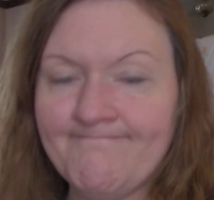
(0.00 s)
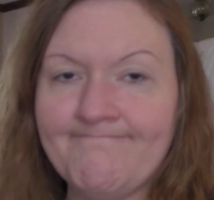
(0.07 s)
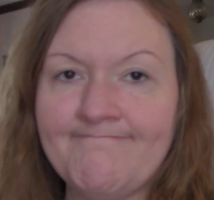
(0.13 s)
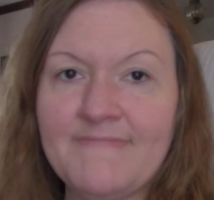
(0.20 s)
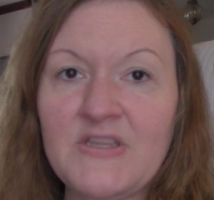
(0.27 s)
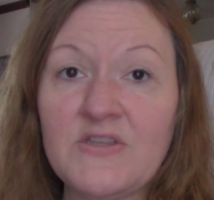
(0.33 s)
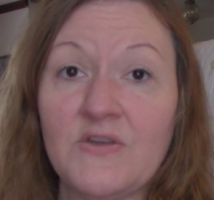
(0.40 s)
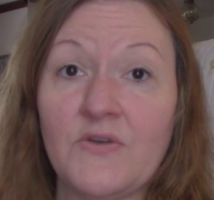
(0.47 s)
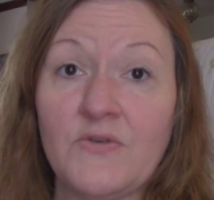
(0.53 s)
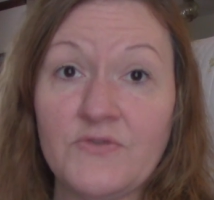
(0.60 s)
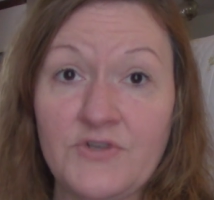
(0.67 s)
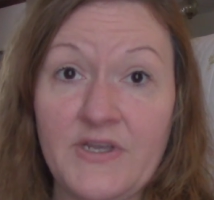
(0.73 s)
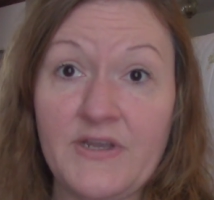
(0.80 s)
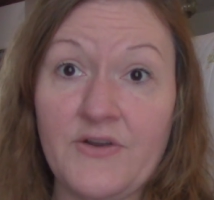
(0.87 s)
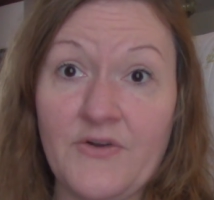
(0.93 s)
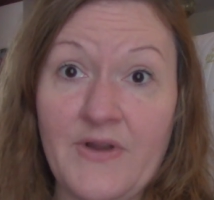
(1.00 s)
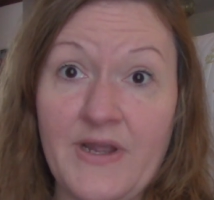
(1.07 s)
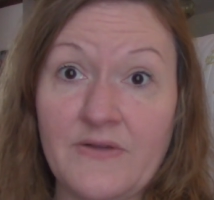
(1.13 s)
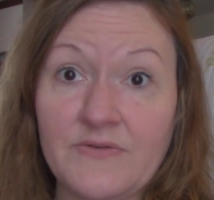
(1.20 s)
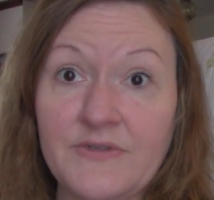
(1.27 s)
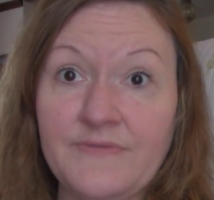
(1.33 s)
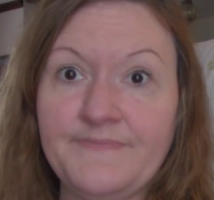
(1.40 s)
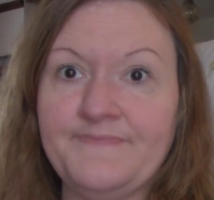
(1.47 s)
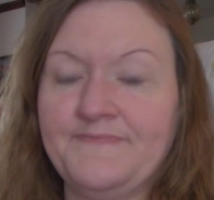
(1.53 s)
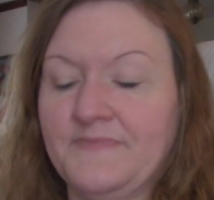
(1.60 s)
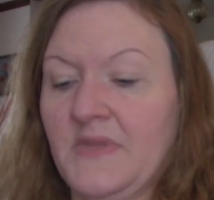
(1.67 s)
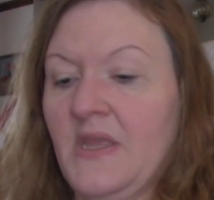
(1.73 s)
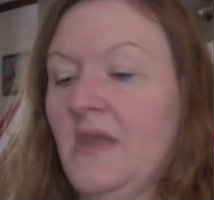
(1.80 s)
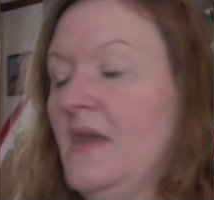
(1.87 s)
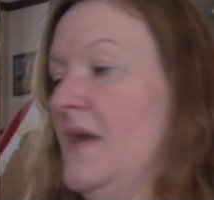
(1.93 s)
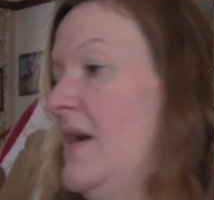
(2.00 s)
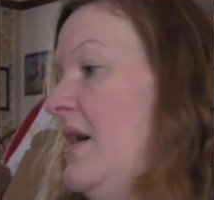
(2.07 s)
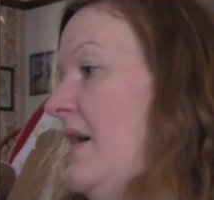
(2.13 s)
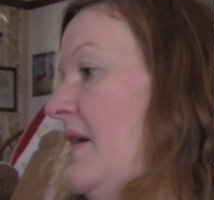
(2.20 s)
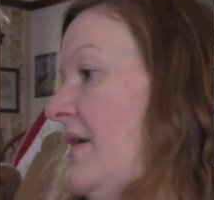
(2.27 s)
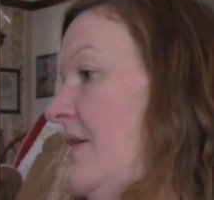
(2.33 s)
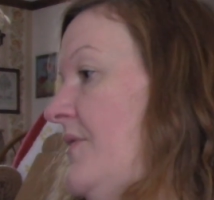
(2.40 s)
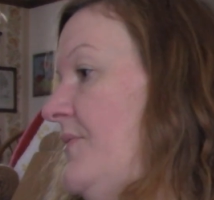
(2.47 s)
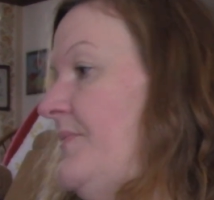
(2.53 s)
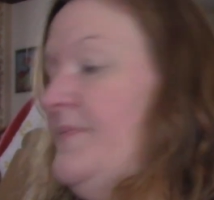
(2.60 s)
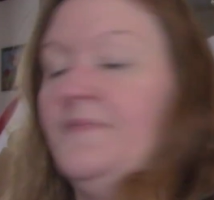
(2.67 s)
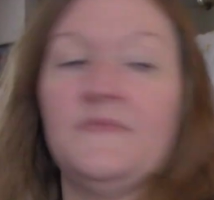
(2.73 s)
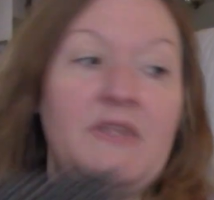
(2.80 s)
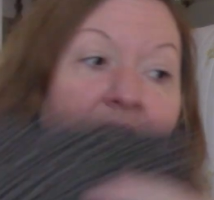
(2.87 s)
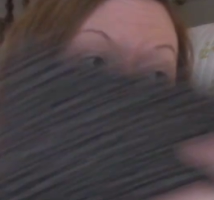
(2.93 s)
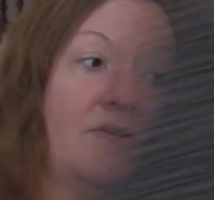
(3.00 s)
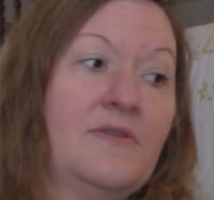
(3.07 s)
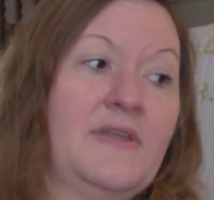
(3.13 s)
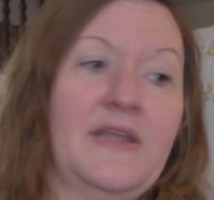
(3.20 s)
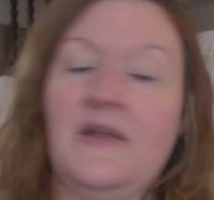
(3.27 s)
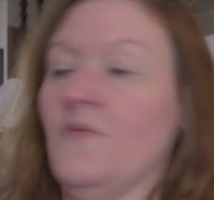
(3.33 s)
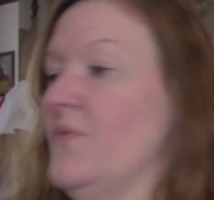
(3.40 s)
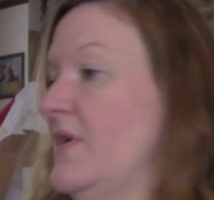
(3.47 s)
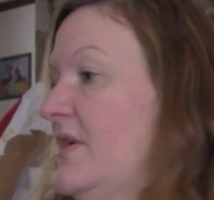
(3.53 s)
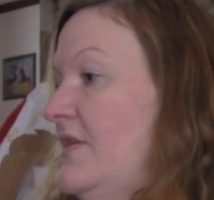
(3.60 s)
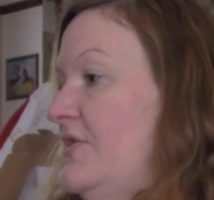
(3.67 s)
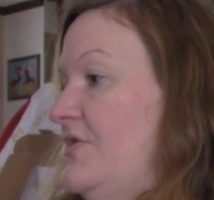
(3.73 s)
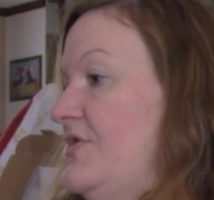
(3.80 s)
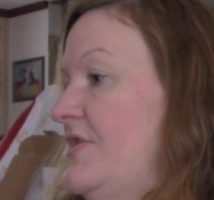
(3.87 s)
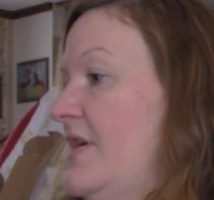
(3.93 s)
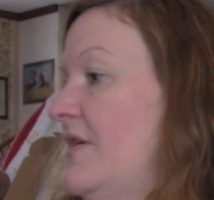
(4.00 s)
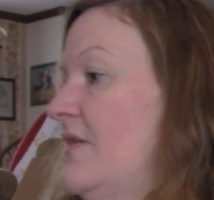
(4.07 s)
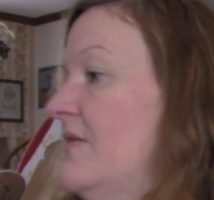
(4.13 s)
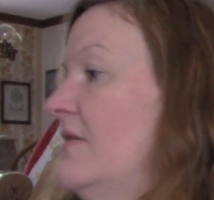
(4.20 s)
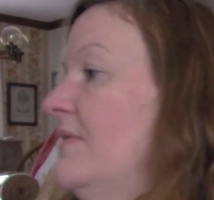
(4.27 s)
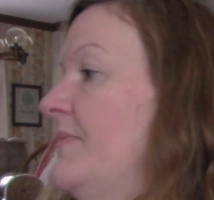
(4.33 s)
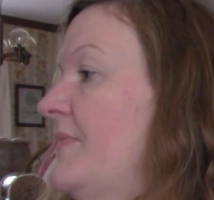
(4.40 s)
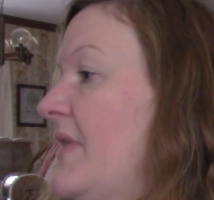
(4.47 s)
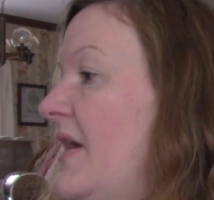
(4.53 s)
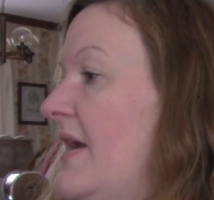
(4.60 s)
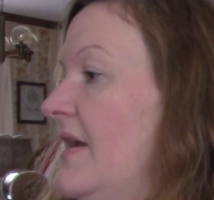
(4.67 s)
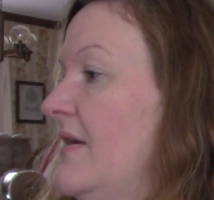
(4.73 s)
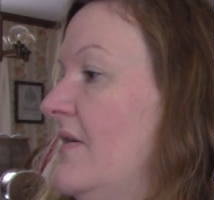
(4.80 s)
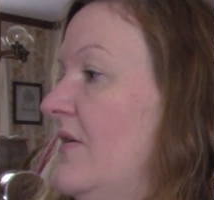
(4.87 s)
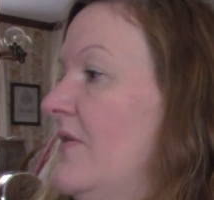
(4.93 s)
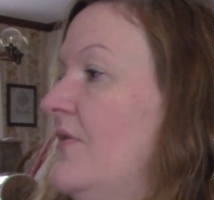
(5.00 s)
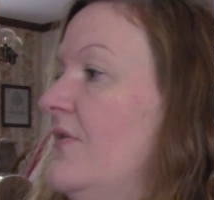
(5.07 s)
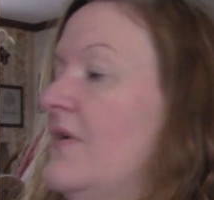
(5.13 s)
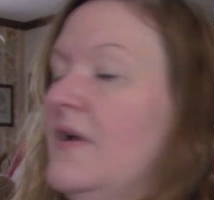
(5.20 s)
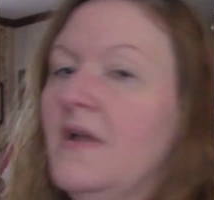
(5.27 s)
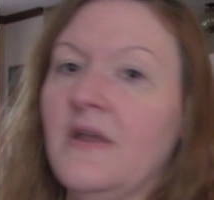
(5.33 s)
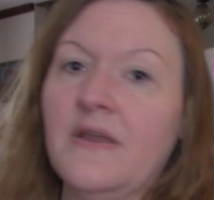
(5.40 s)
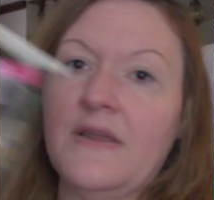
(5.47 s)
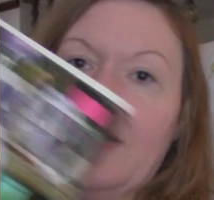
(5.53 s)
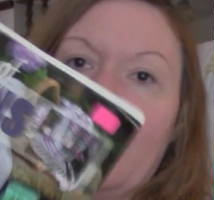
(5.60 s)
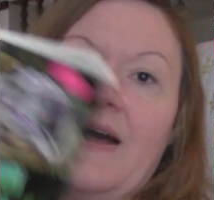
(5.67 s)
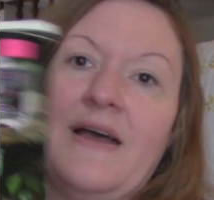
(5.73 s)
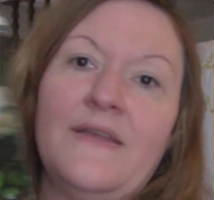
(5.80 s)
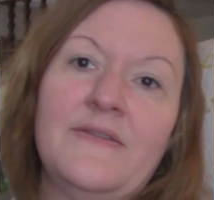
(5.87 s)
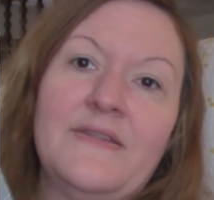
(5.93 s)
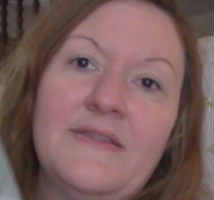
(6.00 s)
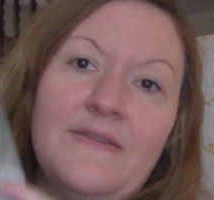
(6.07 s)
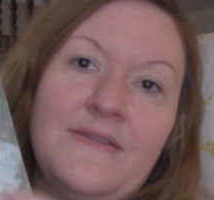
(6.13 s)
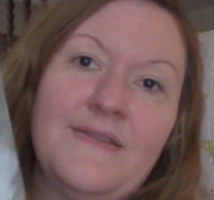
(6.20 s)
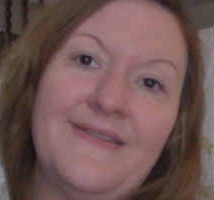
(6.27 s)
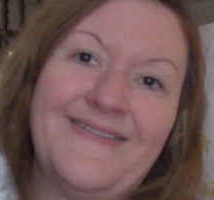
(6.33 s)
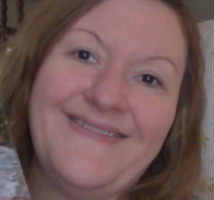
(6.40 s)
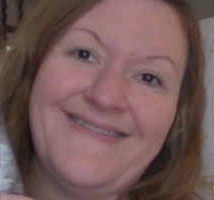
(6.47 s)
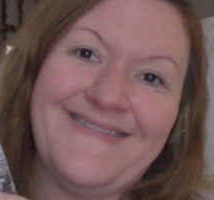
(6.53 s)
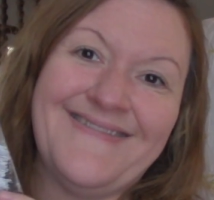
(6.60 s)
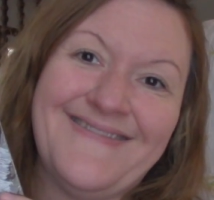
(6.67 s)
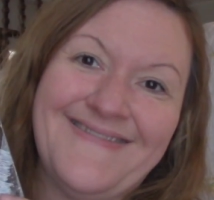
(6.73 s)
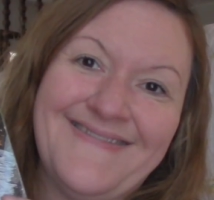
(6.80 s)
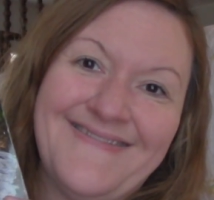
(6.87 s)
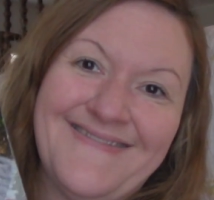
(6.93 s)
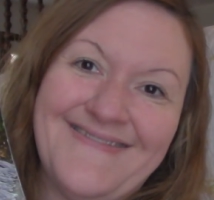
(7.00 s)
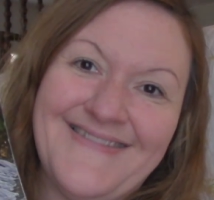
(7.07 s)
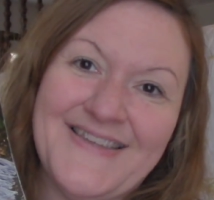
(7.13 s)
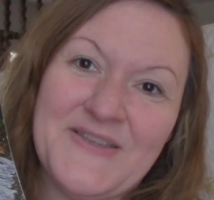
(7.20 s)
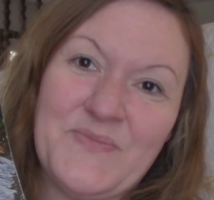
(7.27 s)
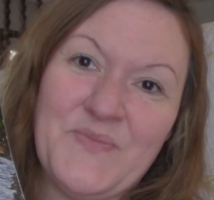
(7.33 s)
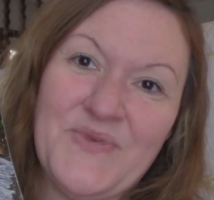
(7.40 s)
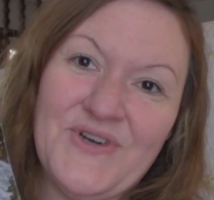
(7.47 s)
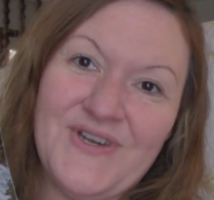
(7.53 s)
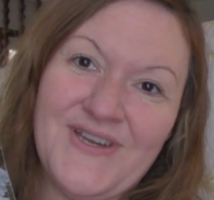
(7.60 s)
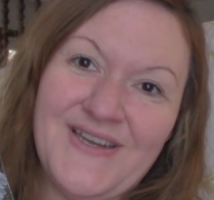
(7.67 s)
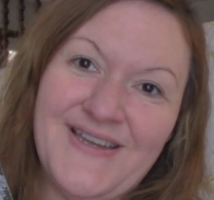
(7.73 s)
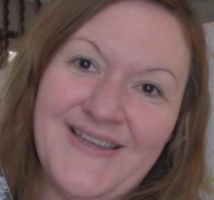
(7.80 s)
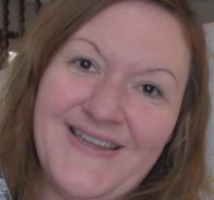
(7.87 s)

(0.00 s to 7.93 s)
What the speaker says: So go check her out. The other thing I wanted to share, I got this book.